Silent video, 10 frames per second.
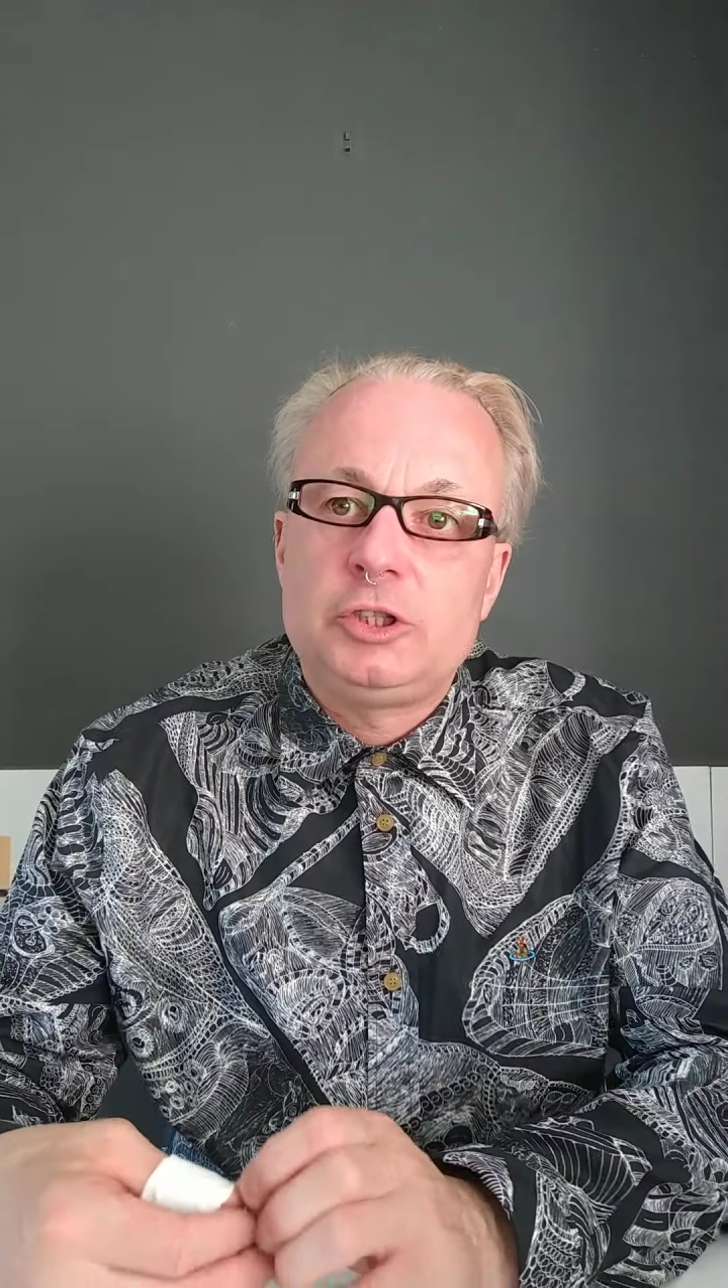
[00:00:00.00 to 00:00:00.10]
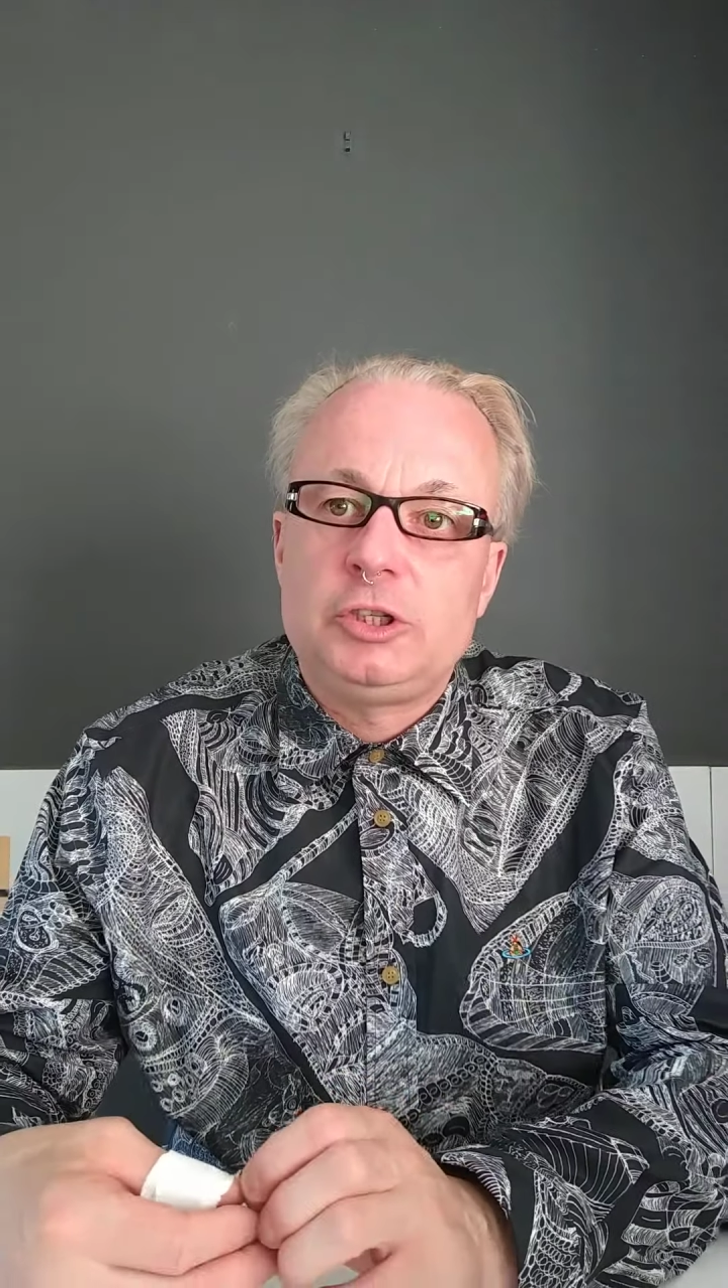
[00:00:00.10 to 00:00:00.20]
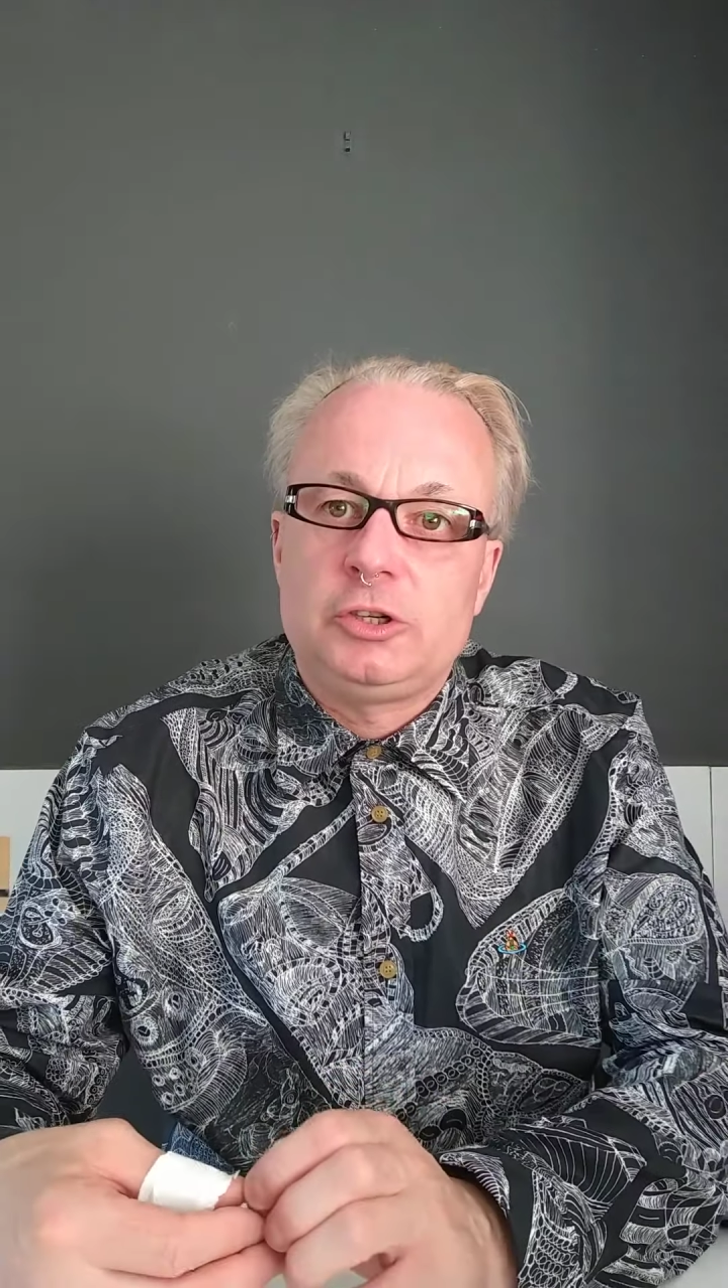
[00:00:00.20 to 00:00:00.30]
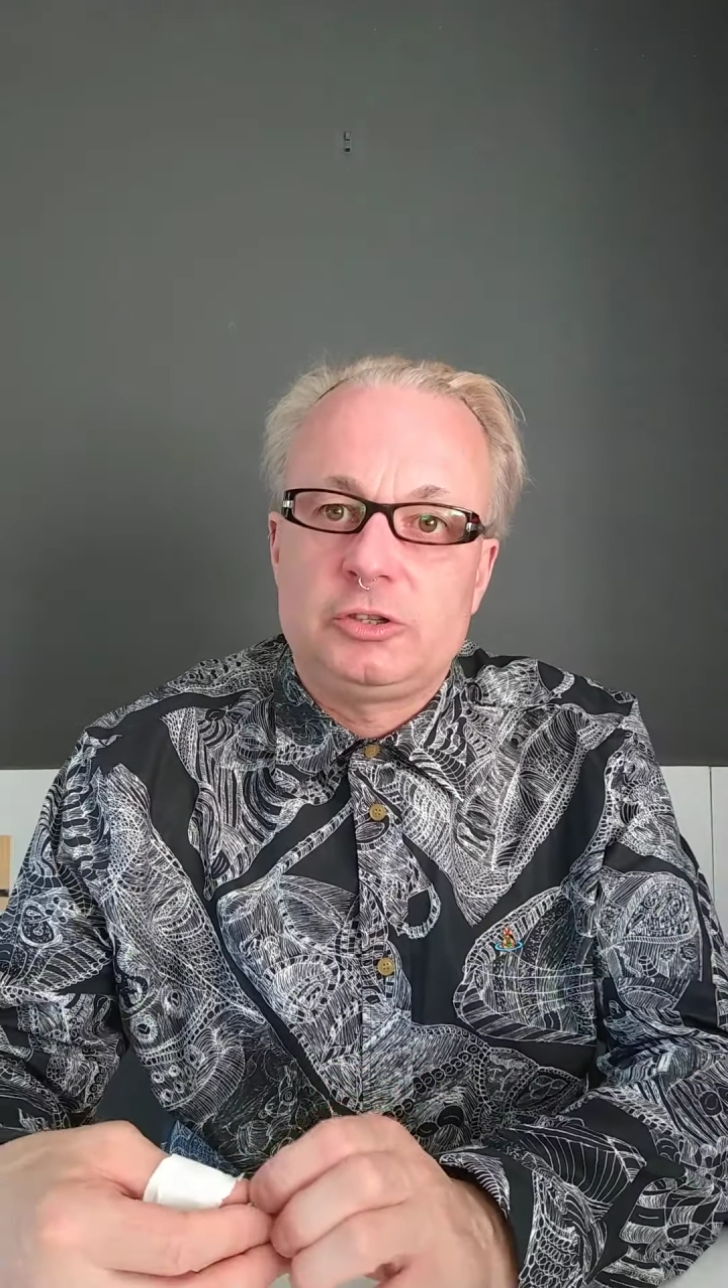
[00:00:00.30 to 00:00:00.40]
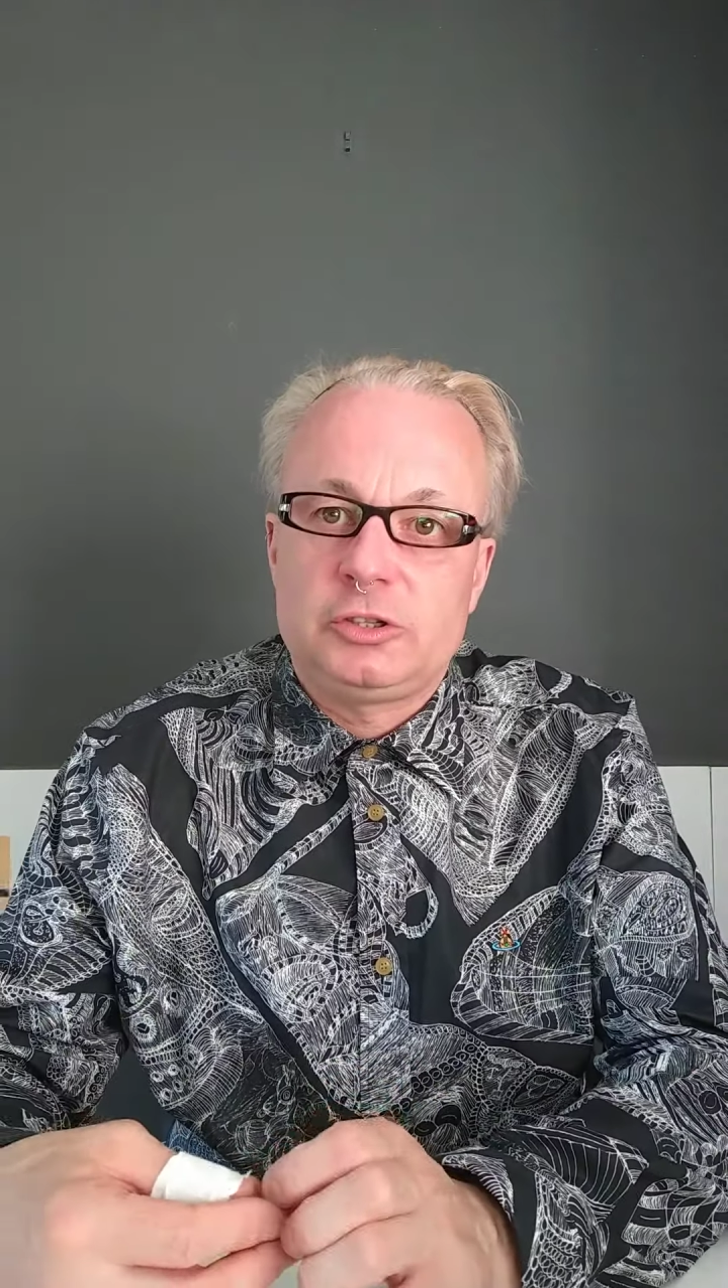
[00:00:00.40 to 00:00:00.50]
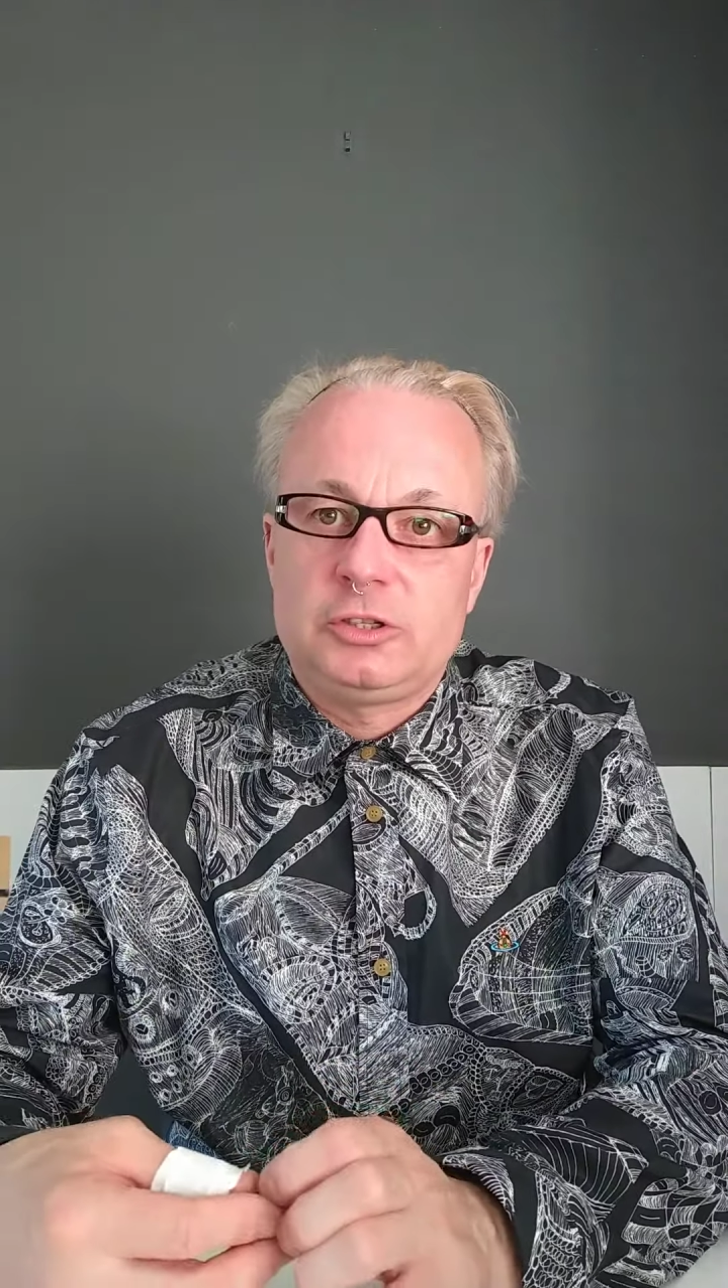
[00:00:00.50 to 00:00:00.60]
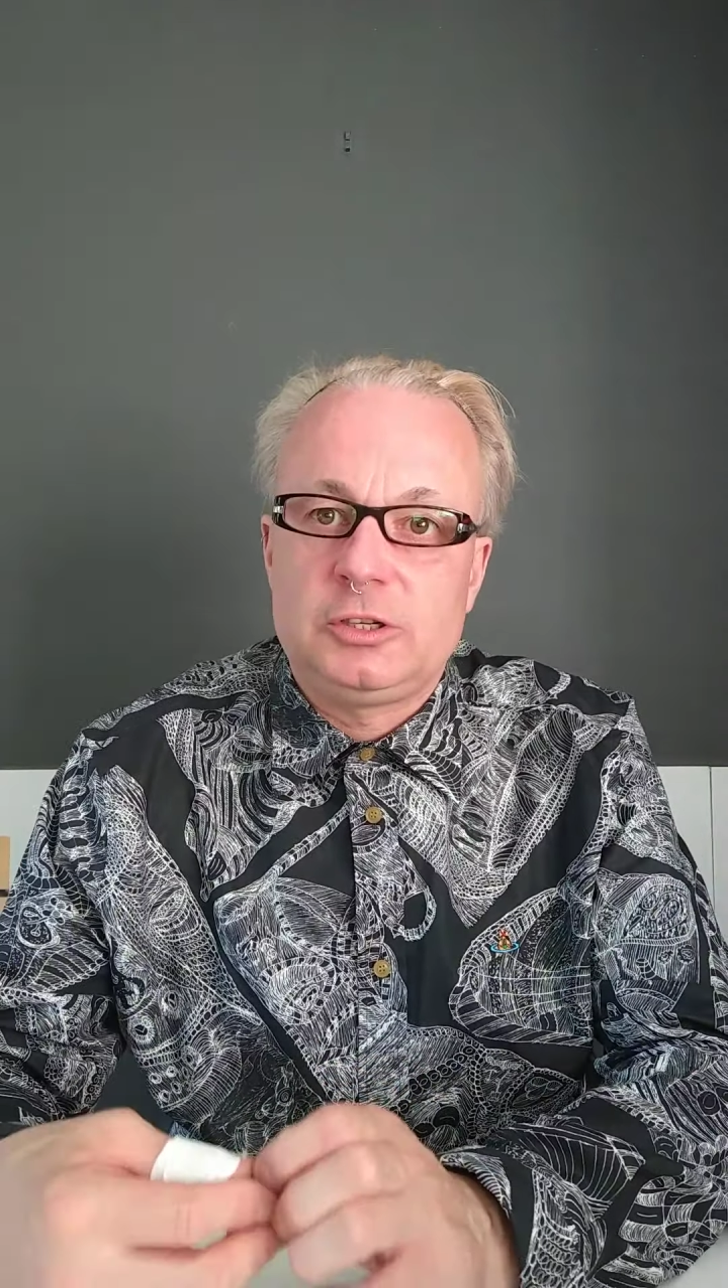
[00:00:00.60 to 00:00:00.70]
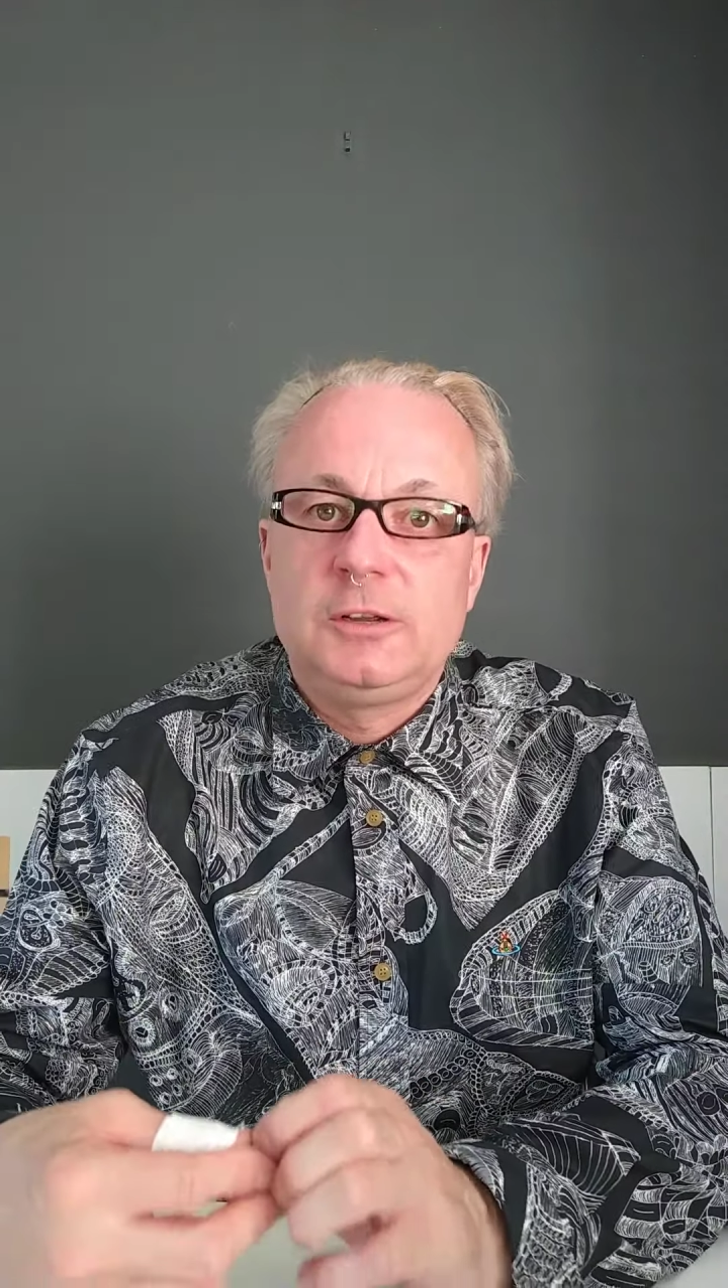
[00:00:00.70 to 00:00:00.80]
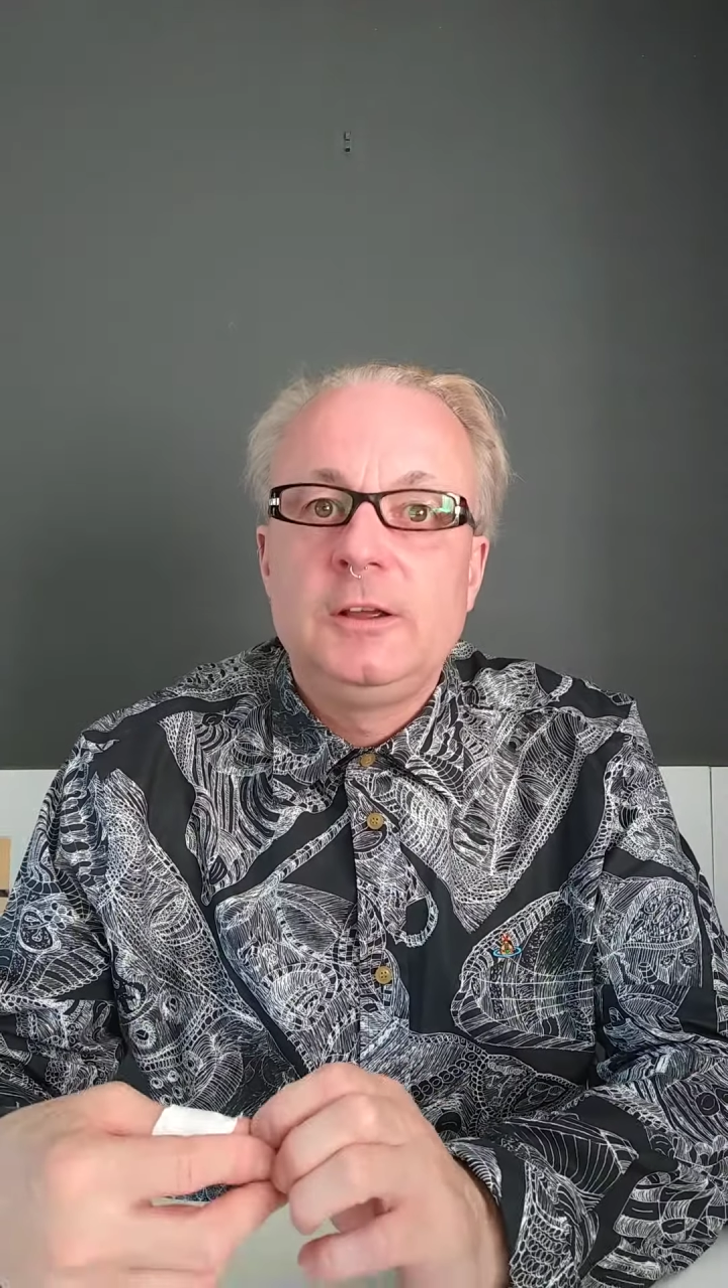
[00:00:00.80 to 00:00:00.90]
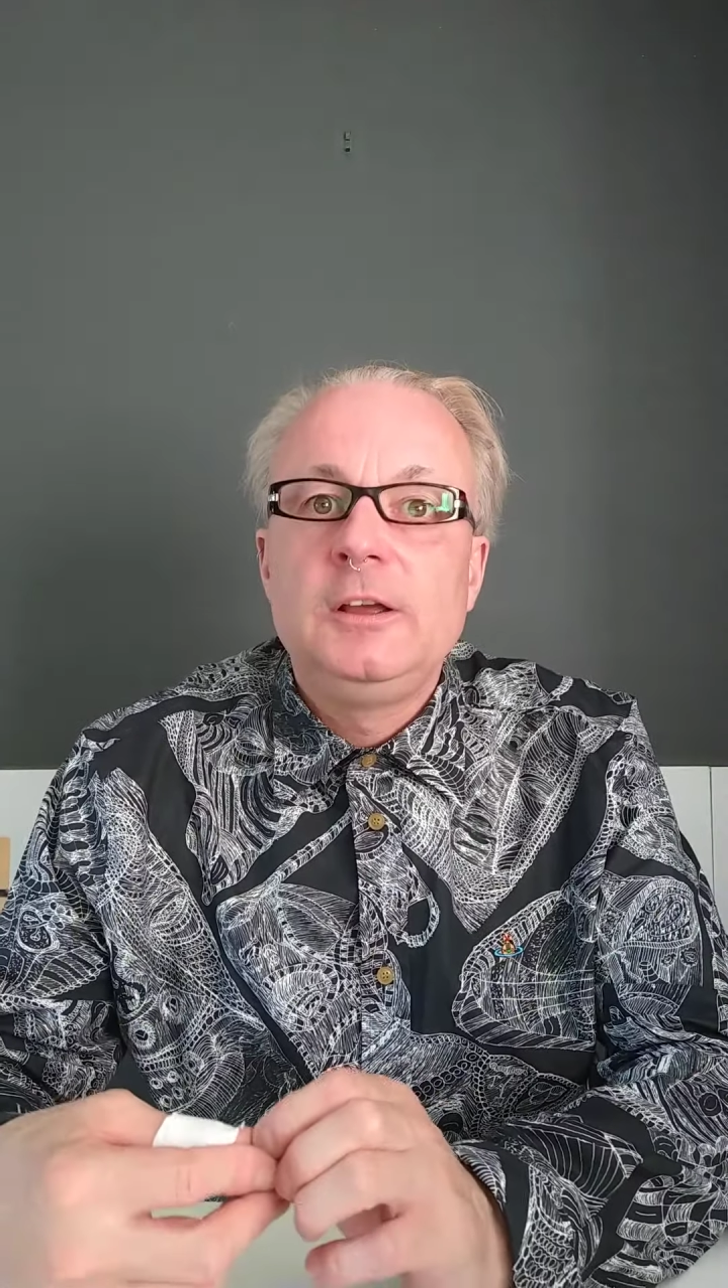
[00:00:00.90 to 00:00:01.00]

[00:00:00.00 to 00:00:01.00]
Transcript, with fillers: just